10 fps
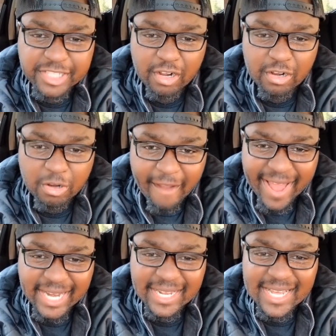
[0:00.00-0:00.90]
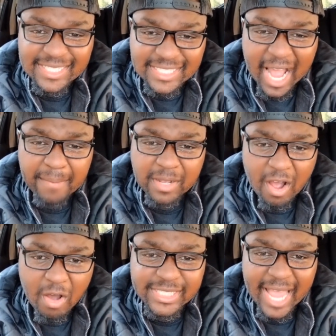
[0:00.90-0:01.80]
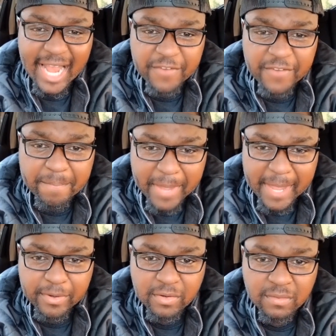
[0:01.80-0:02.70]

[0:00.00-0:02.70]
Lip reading: your credit. Stop co-signing for people.